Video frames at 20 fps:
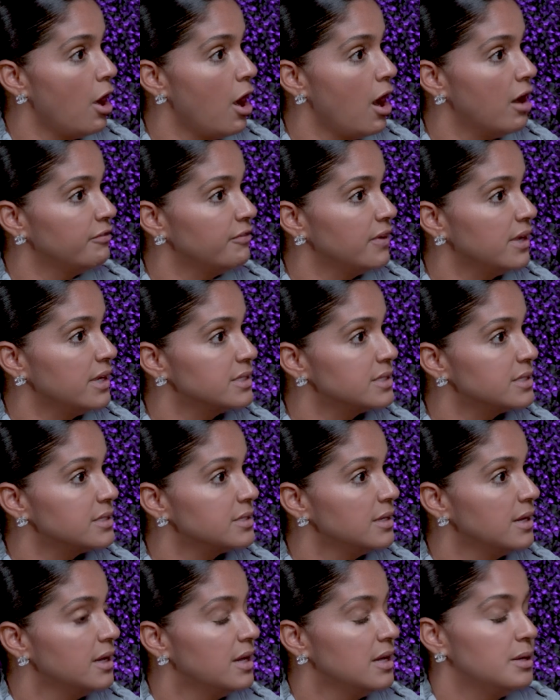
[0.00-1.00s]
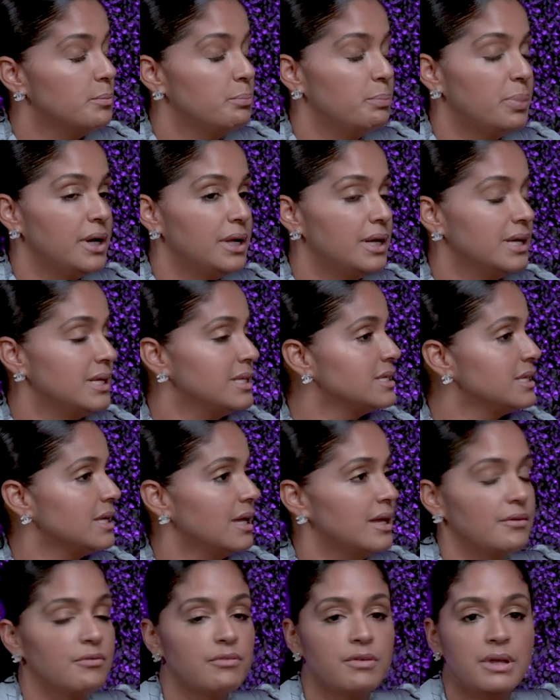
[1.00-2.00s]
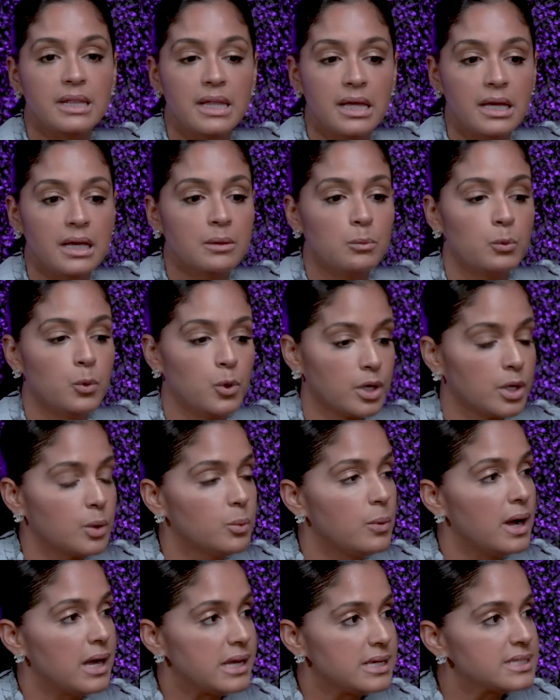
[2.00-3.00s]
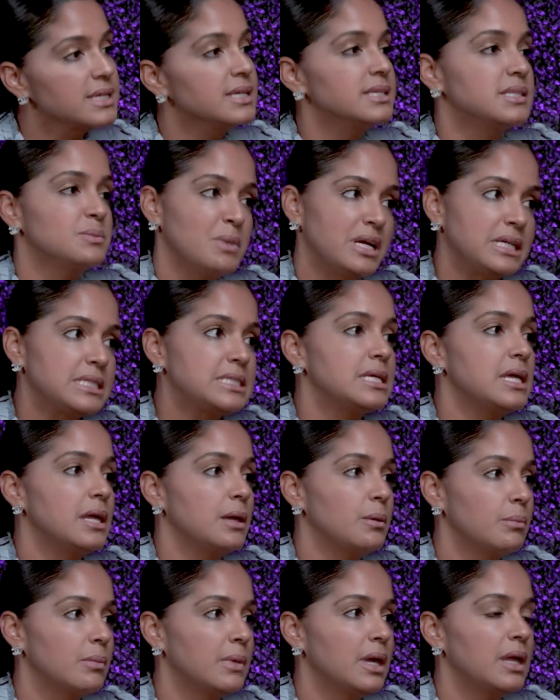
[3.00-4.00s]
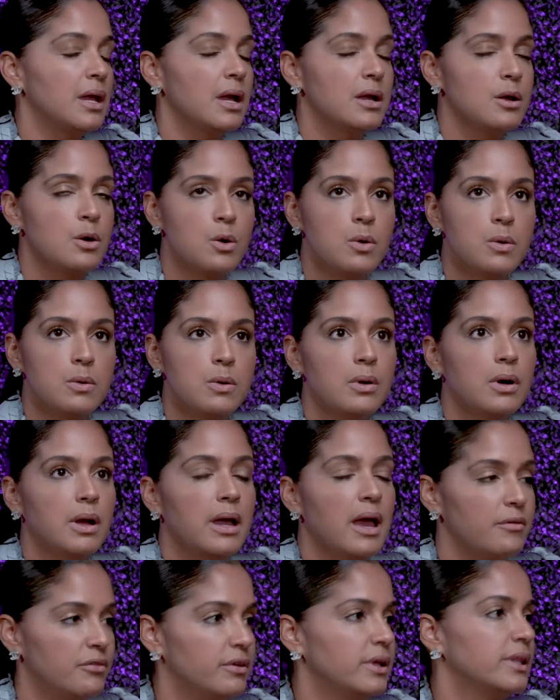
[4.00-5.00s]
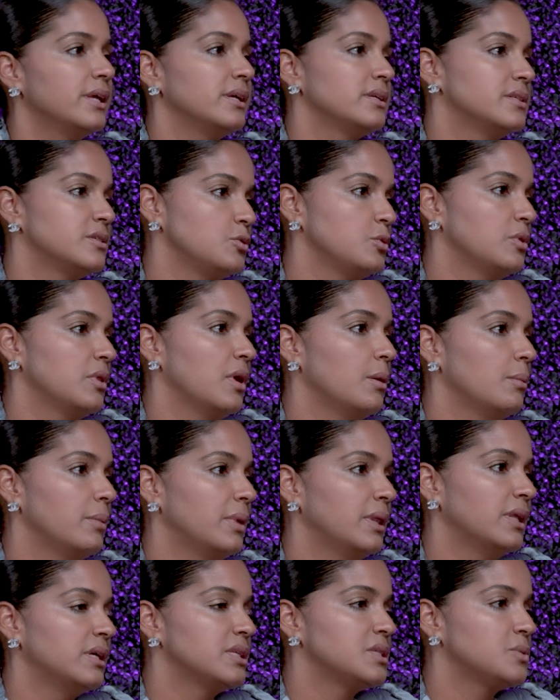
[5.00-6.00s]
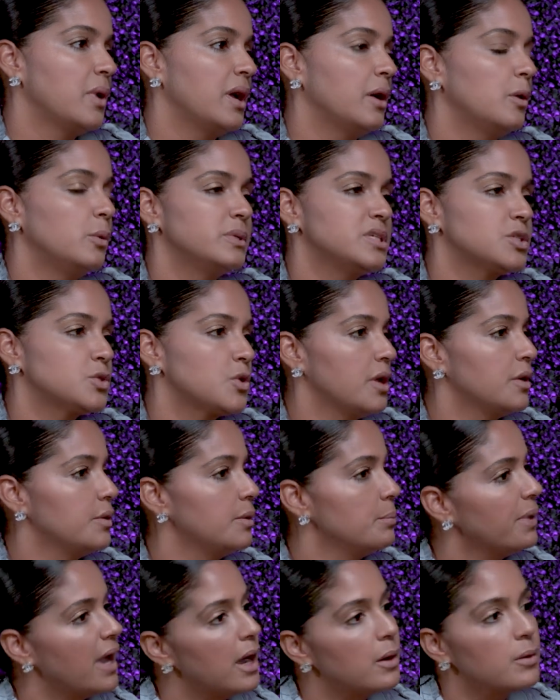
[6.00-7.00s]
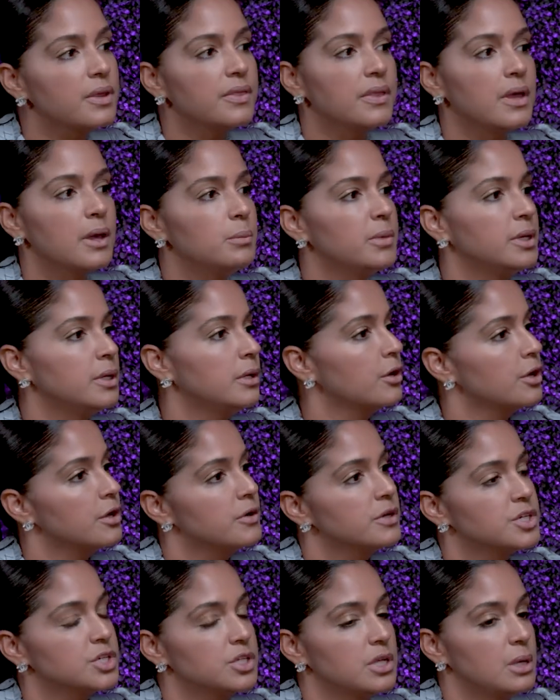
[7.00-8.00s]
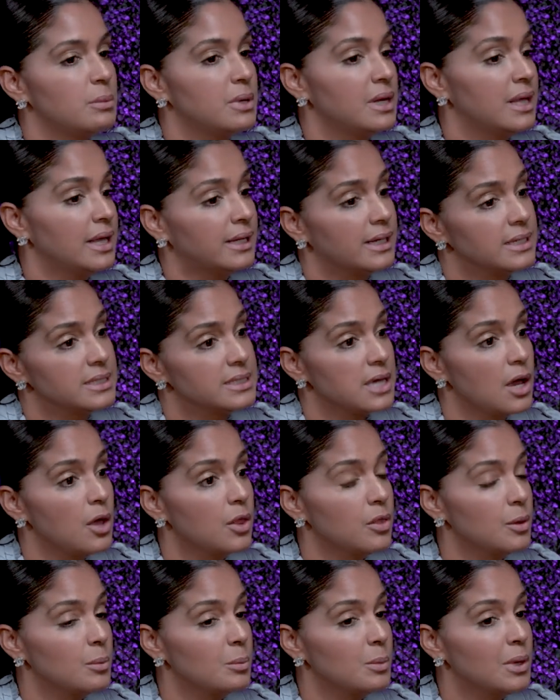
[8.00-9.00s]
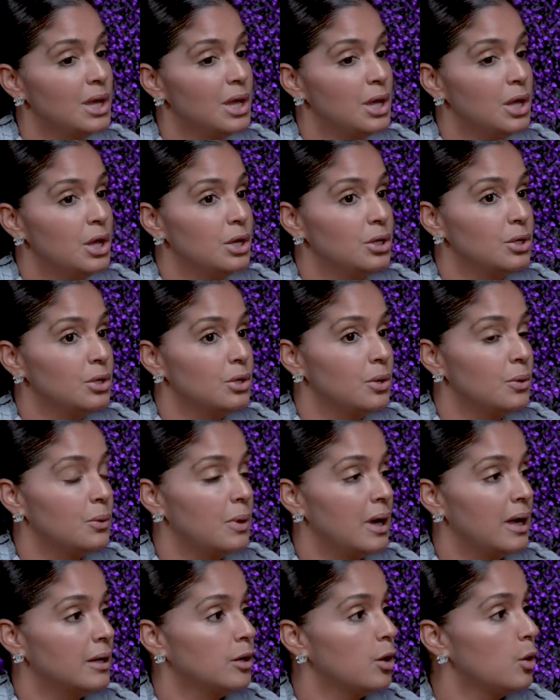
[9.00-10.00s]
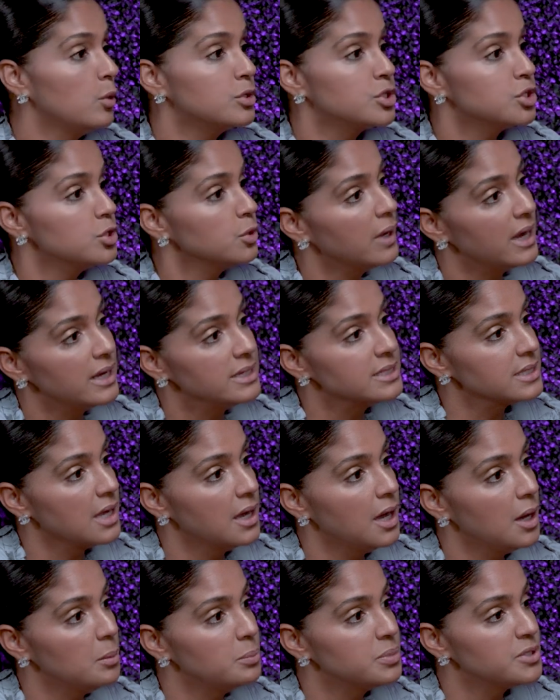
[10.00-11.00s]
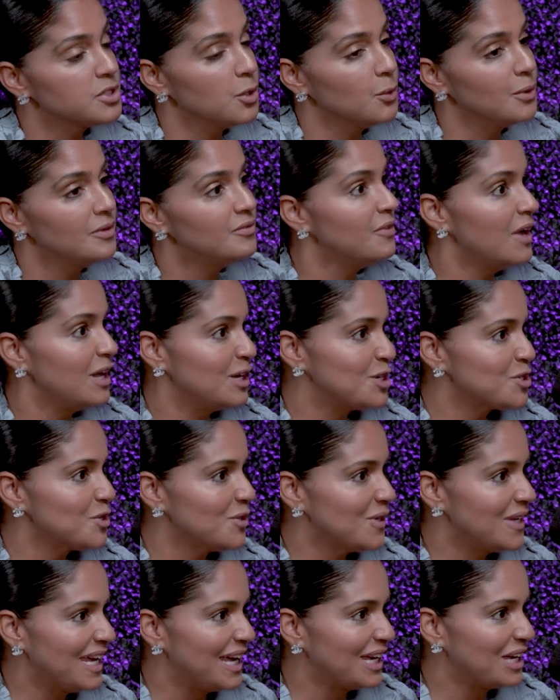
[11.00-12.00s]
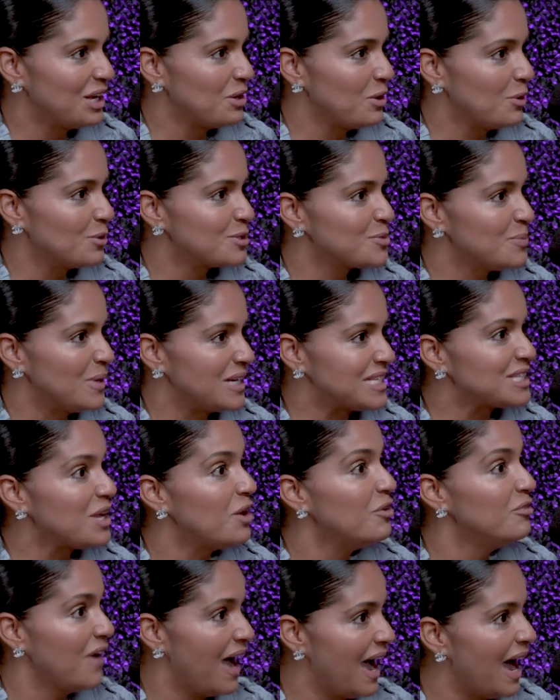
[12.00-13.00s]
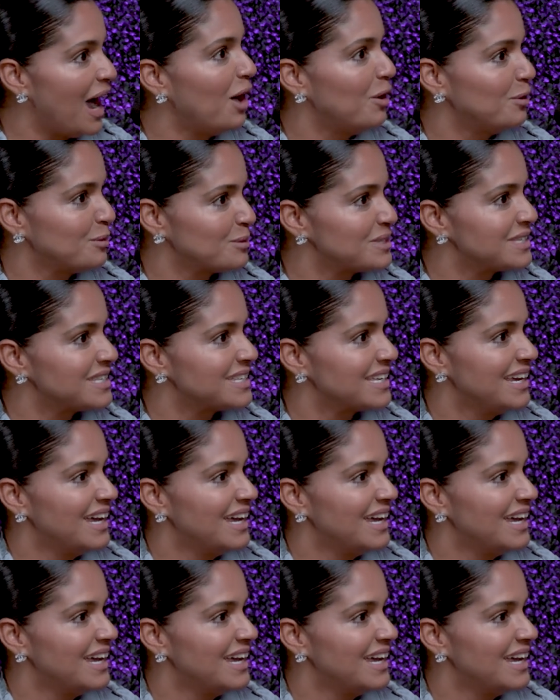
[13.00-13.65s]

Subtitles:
office. But it's everything work-wise is my team, and I owe everything to them. And that's why I always try to empower them and encourage them. And like I tell them, you know, I coach you guys up so eventually I can coach myself out